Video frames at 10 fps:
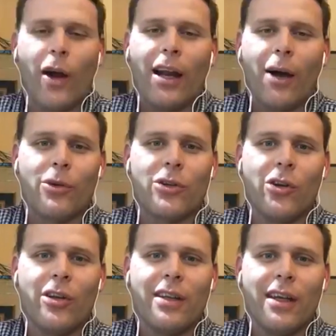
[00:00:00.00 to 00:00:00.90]

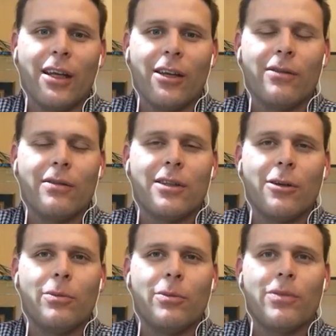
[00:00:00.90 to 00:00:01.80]
opportunity to
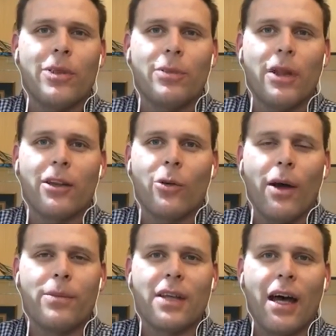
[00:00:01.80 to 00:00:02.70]
plug the
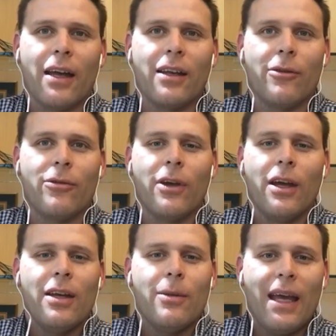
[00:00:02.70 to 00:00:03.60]
website of
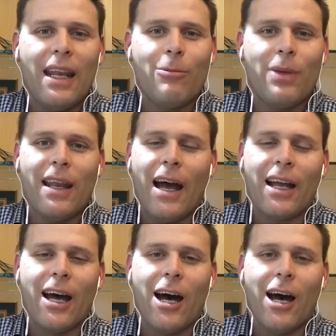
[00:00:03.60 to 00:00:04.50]

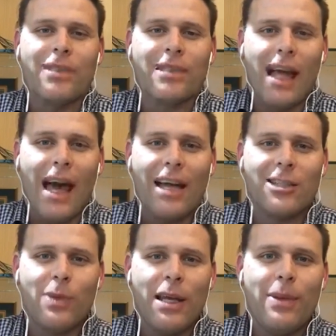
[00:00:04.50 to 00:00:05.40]

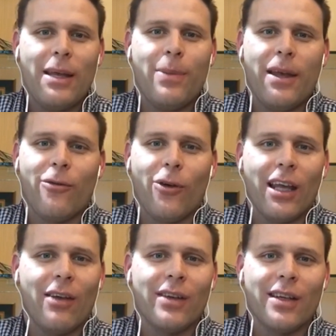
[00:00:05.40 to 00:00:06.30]
pnfp.com/PPP
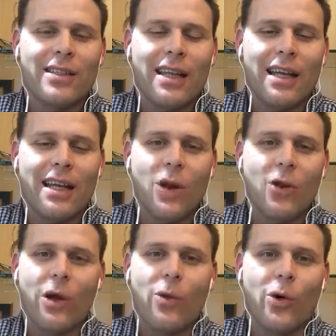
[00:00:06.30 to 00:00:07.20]
forgiveness. That's
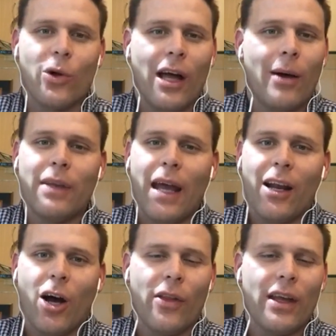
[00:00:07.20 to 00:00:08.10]
where we will
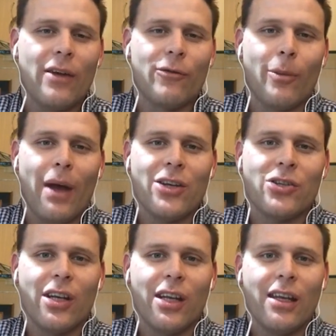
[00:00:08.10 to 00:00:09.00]
update all the
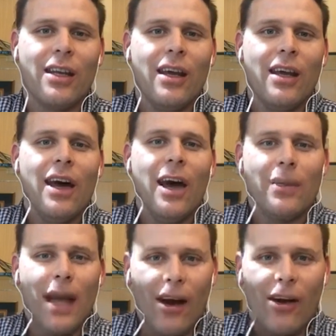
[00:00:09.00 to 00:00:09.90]
information and
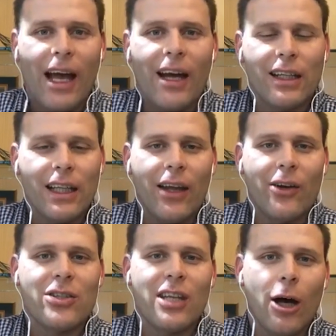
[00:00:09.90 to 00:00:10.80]
update our
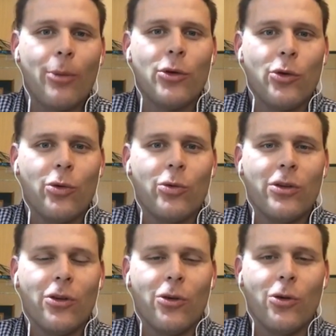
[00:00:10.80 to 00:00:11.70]
calculators to help you
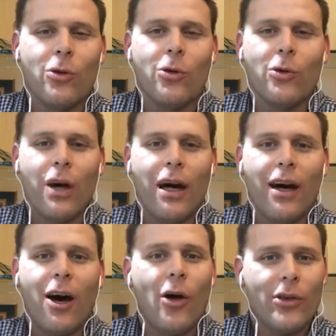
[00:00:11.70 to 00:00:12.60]
do
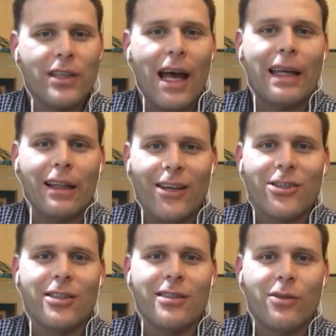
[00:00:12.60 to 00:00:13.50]
all those
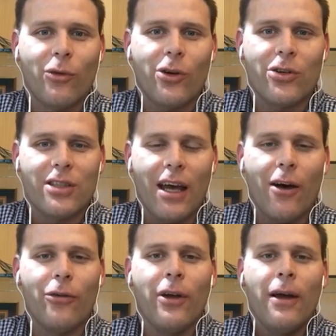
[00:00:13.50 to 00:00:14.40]
calculations for
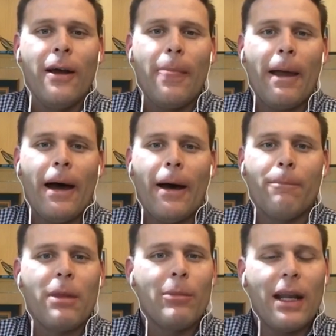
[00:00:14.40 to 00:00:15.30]
yourself.
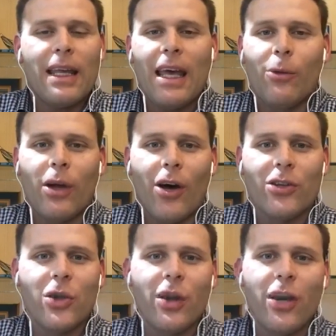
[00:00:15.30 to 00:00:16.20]
But again, we
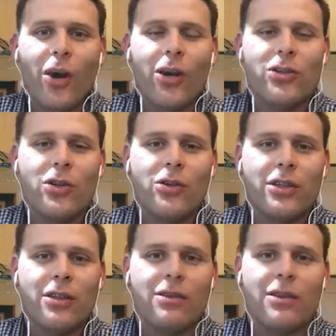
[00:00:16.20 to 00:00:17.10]
also encourage you
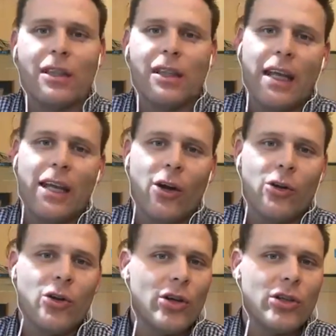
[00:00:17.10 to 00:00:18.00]
to
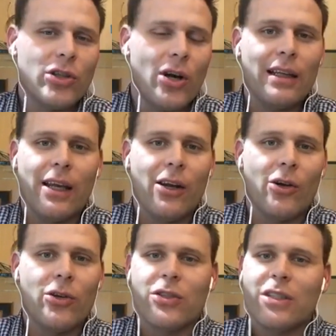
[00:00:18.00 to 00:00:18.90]
and
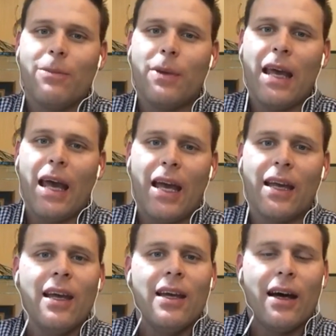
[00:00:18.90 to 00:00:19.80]
lean on your
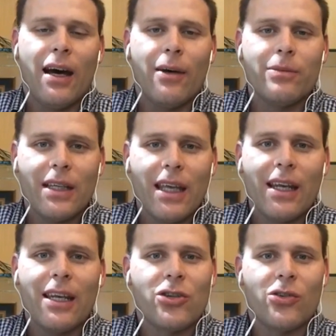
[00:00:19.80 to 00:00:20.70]
CPA
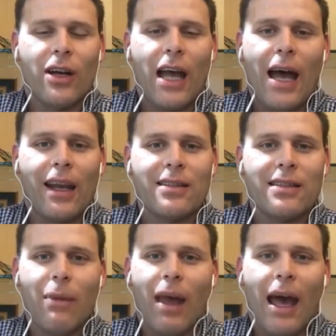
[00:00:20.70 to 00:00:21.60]
to get additional
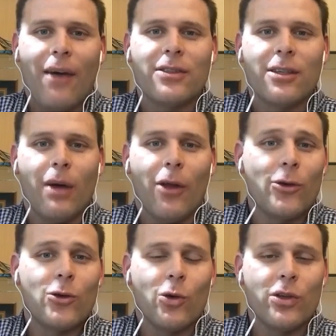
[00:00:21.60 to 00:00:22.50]
guidance. They may have
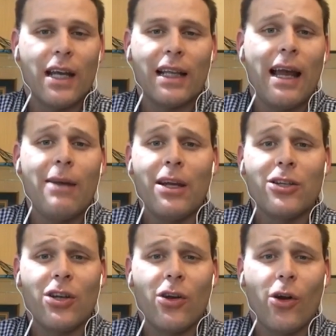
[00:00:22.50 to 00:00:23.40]
some other tools like
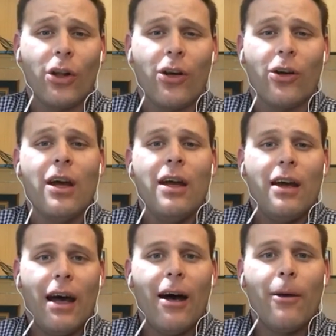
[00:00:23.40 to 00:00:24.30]
Lane mentioned
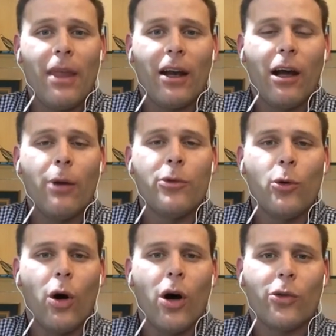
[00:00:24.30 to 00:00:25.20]
earlier that'll
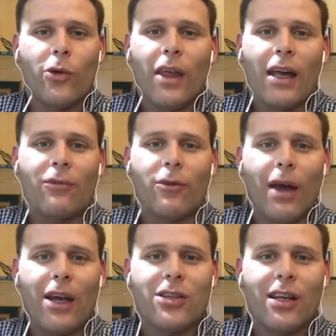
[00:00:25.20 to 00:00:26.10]
help you walk through that
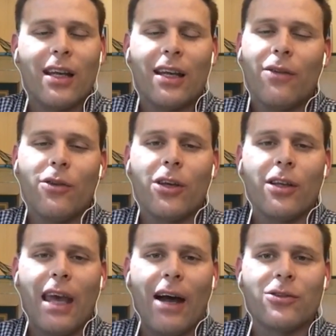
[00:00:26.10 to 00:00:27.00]
information and can
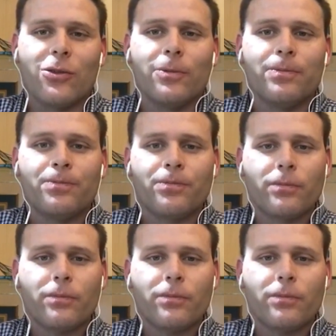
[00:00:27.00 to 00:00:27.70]
give you good counsel.